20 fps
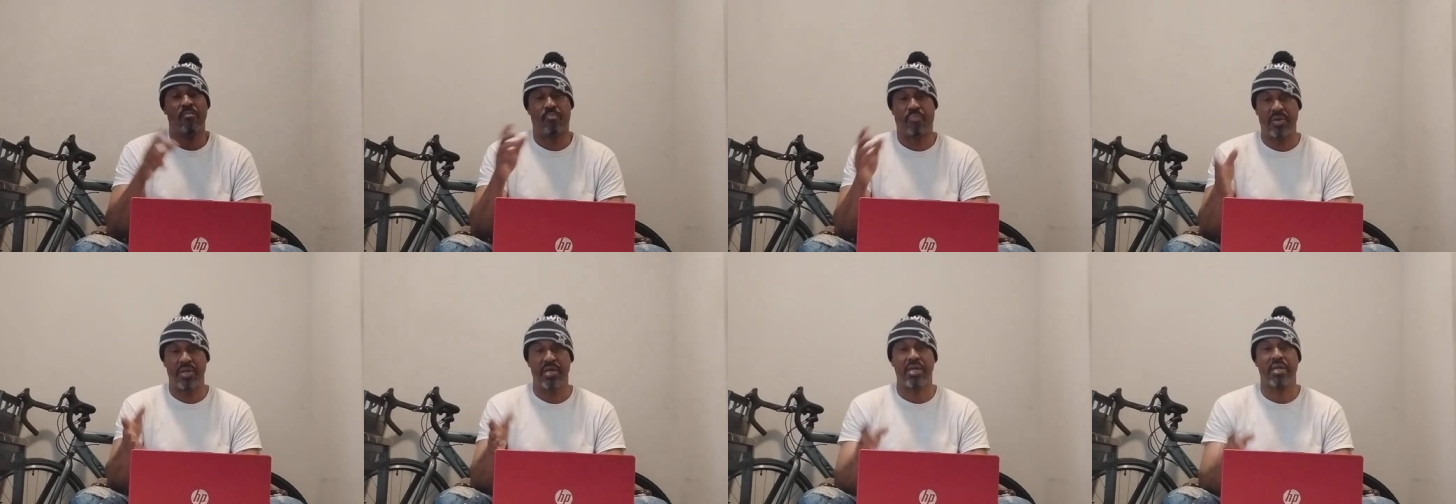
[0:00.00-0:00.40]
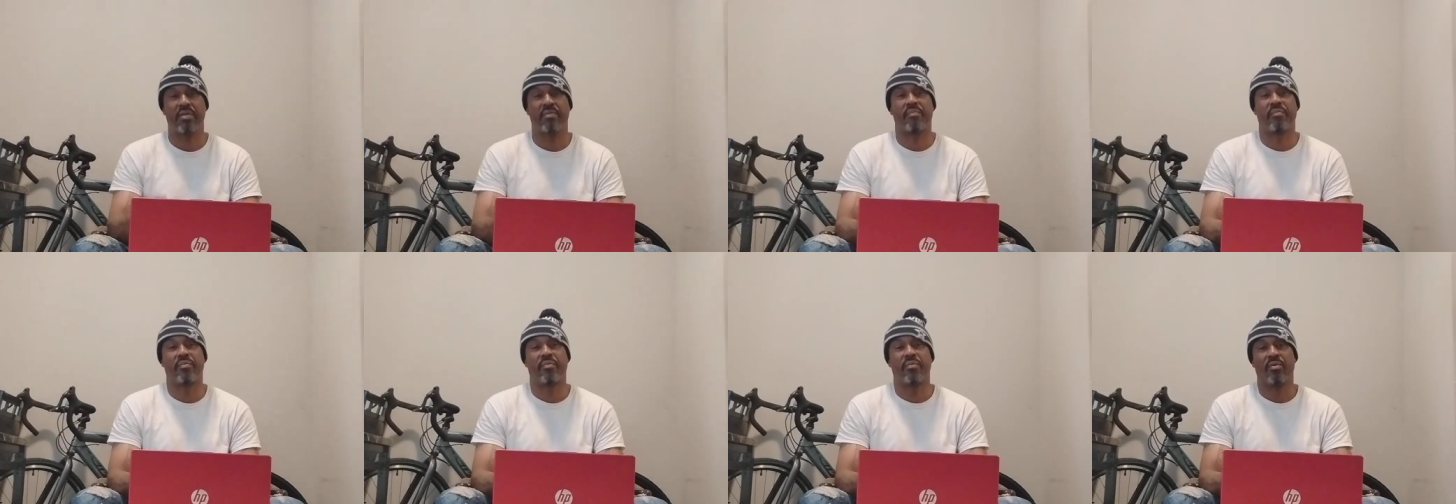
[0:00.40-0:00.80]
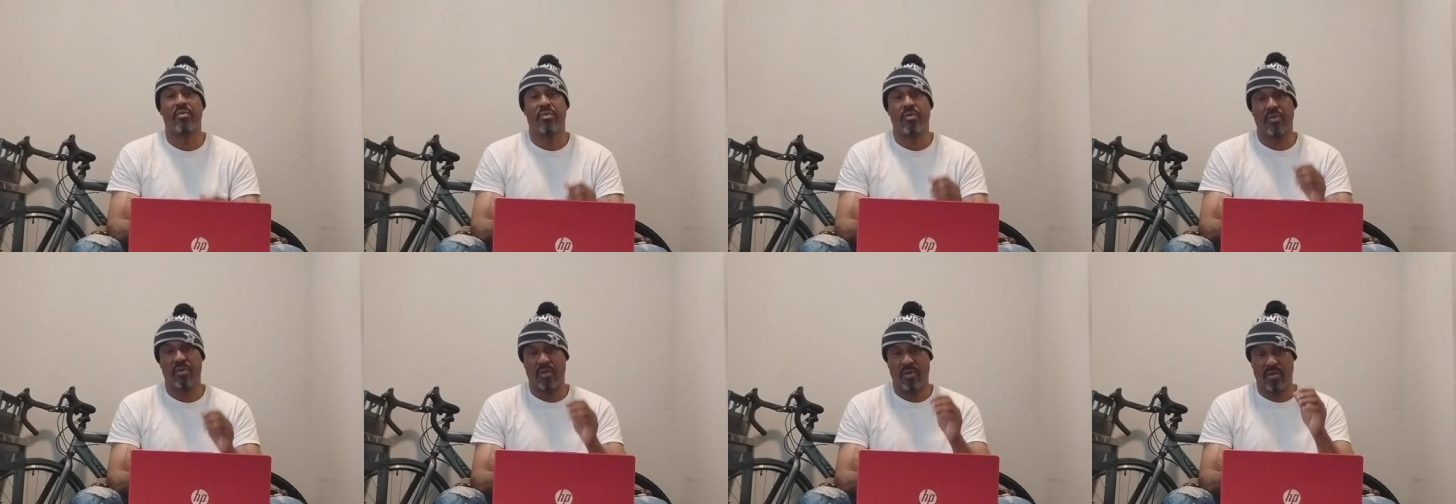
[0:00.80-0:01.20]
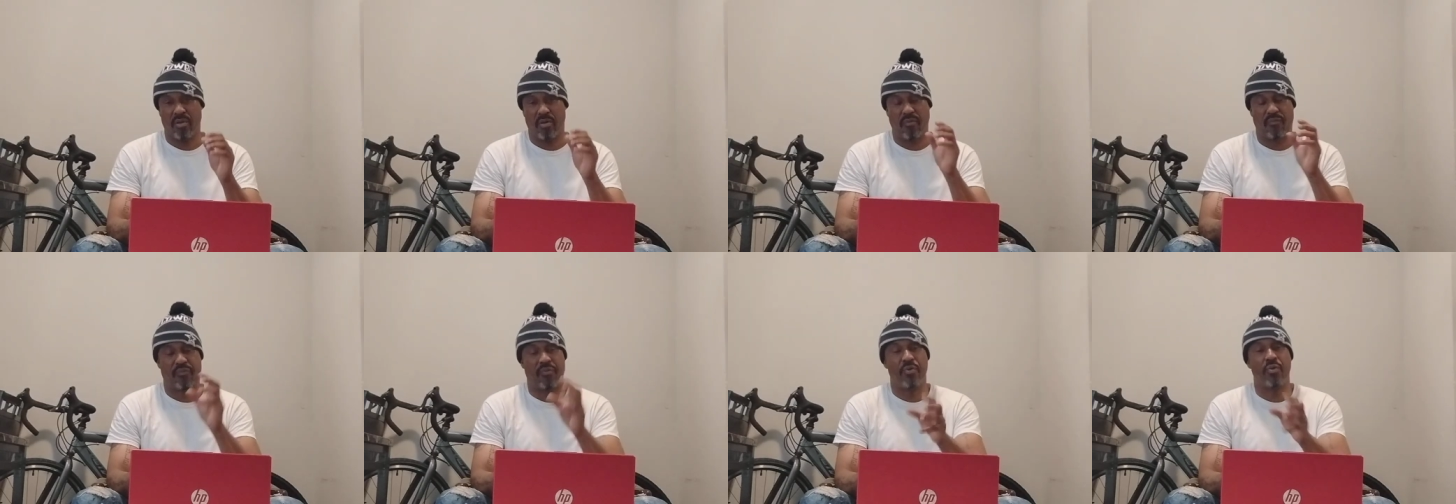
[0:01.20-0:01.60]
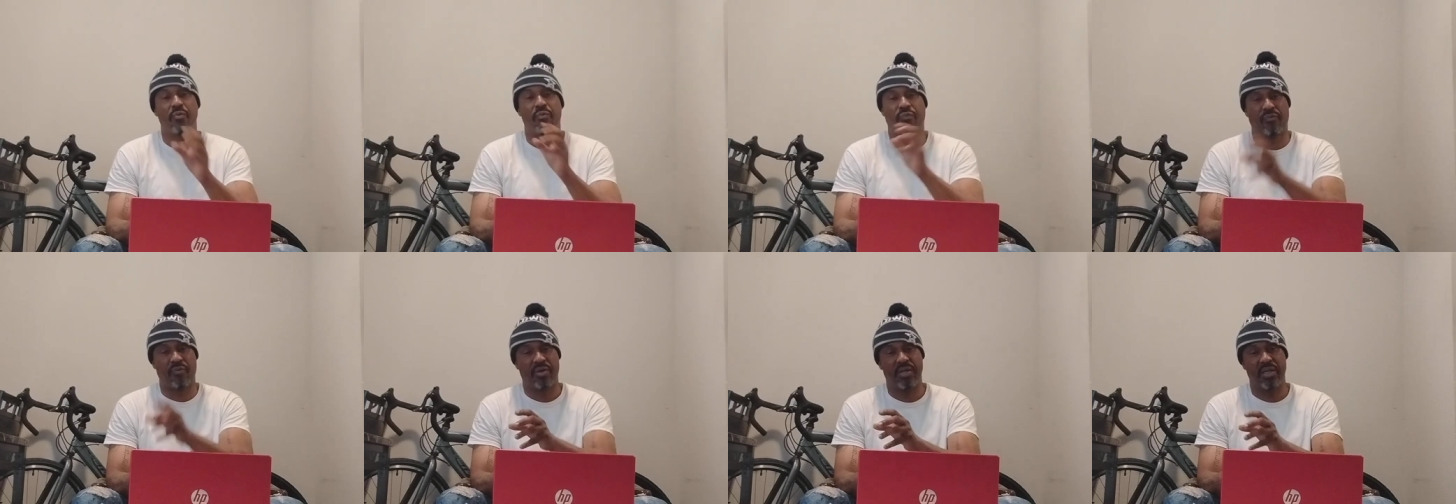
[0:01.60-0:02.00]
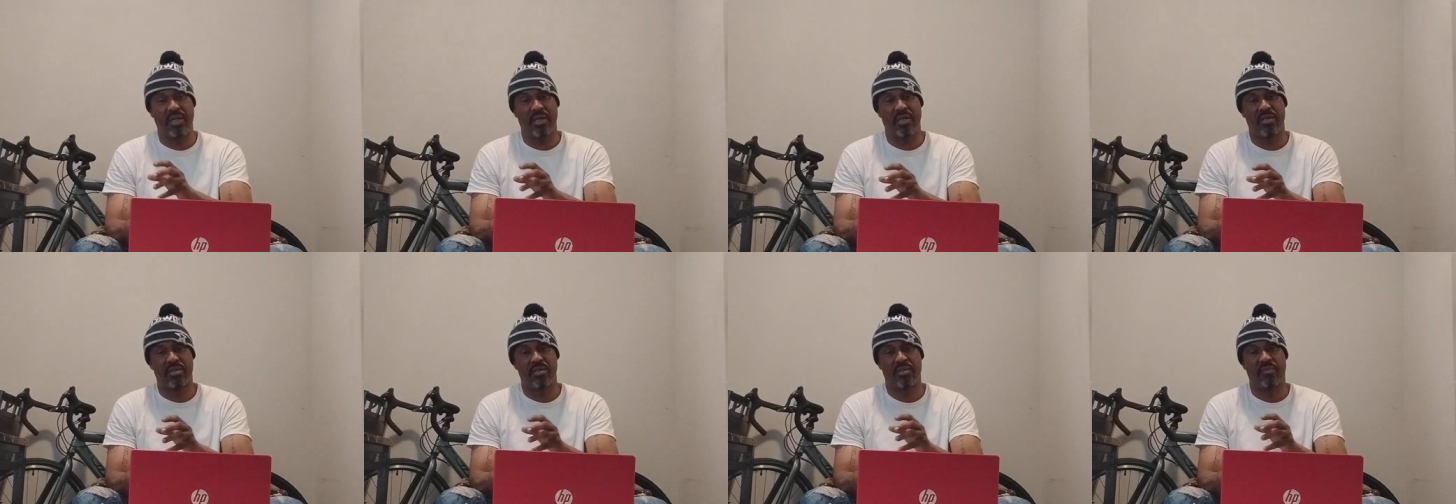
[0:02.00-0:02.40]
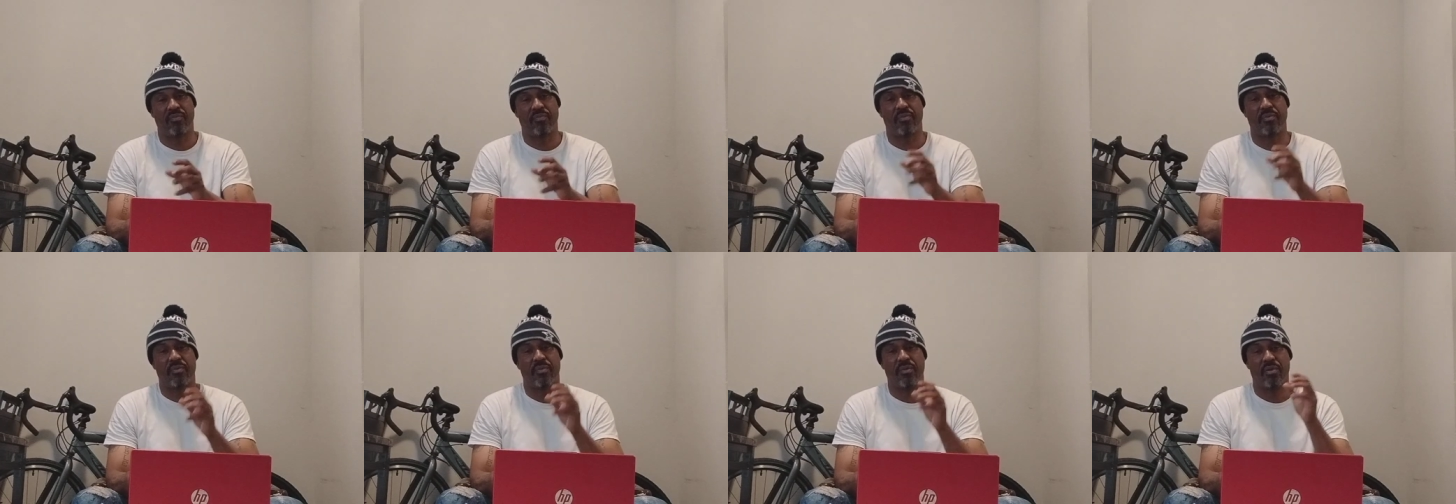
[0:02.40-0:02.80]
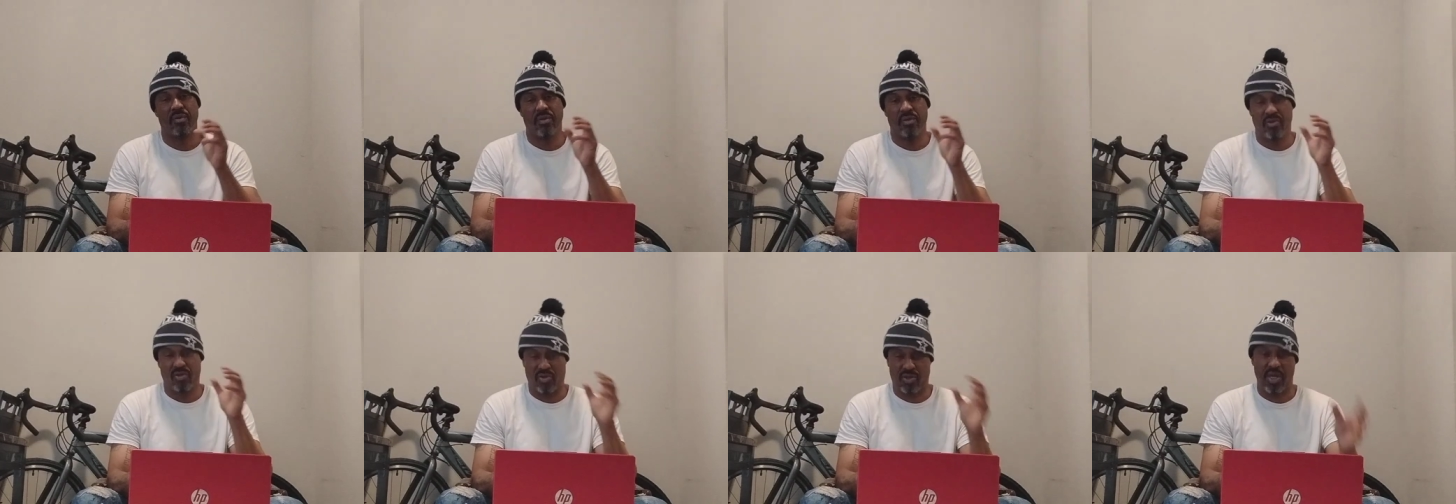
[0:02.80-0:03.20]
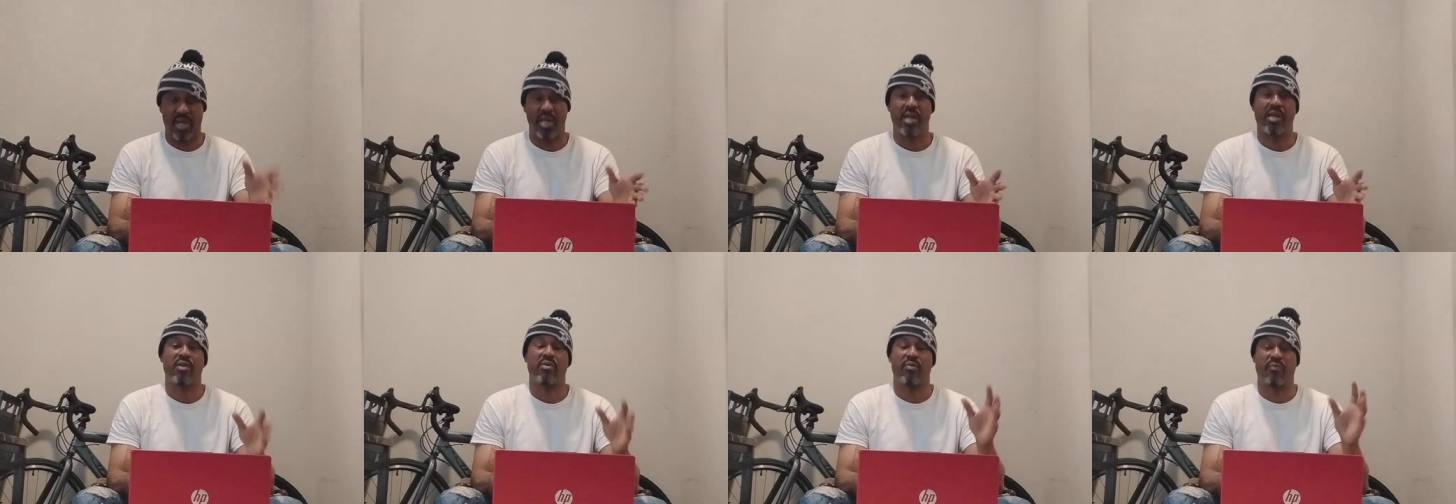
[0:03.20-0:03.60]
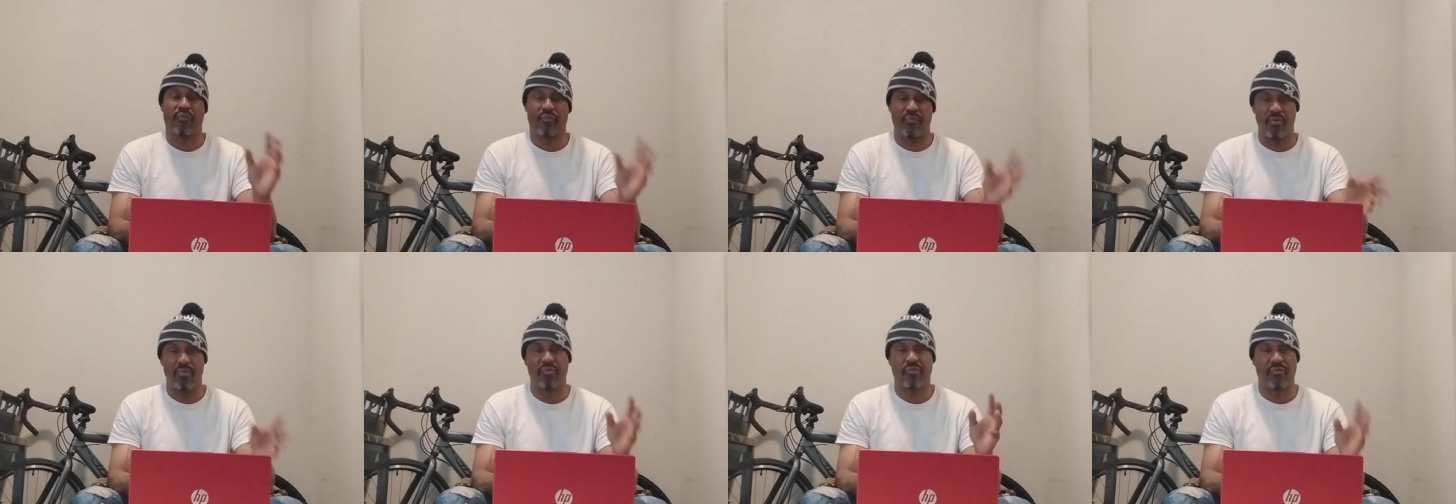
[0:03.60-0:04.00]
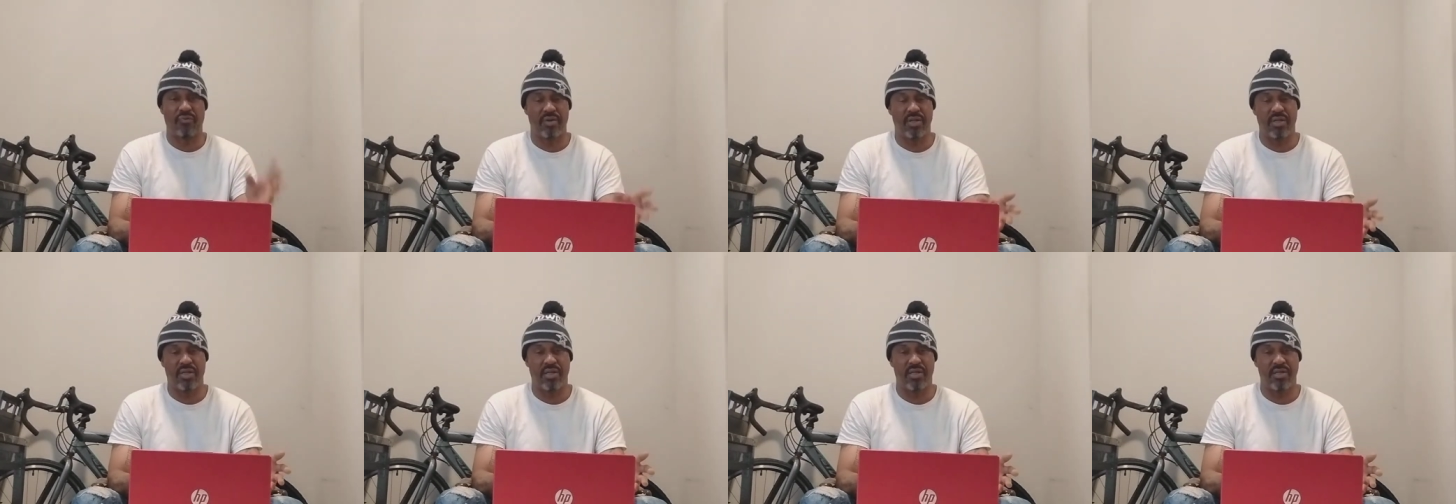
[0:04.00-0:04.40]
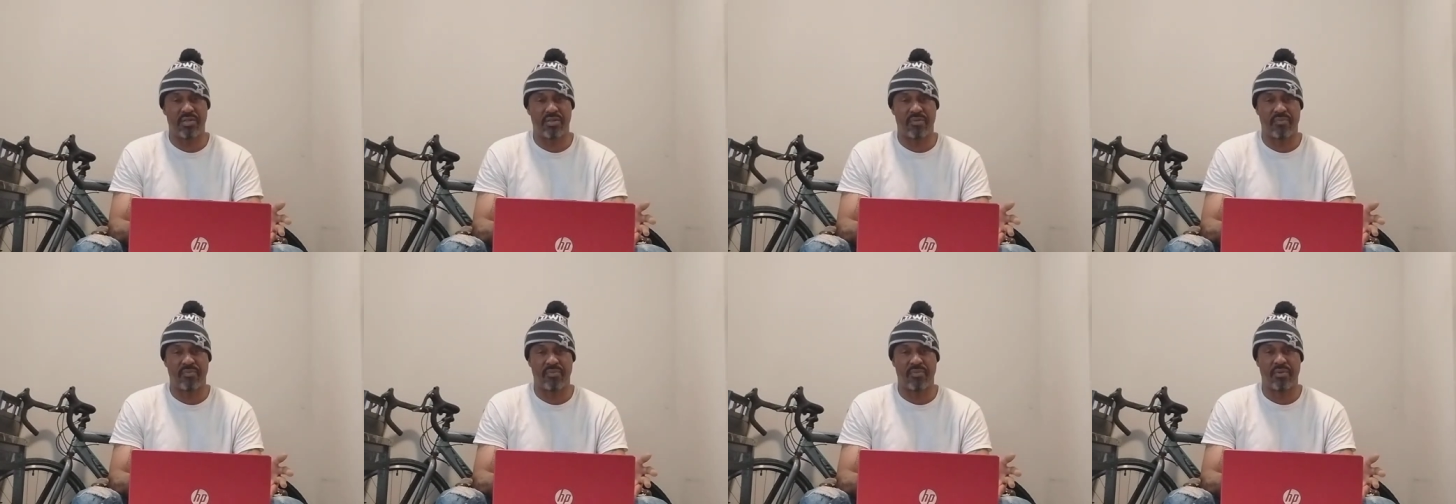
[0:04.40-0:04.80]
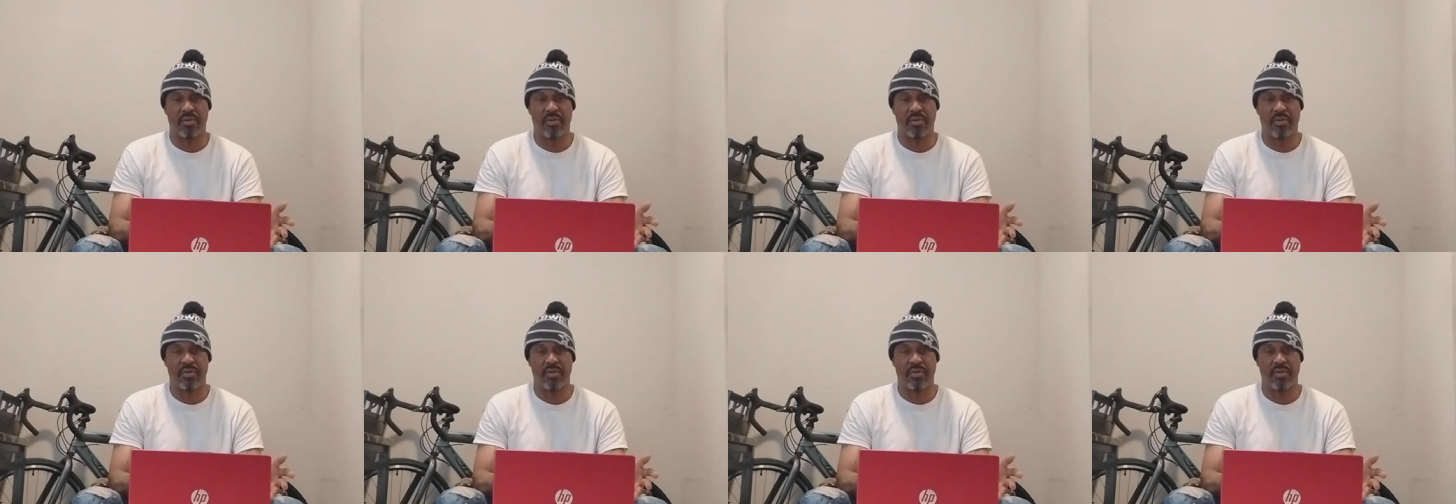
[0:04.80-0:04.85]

Pick your few friends, check your few friends,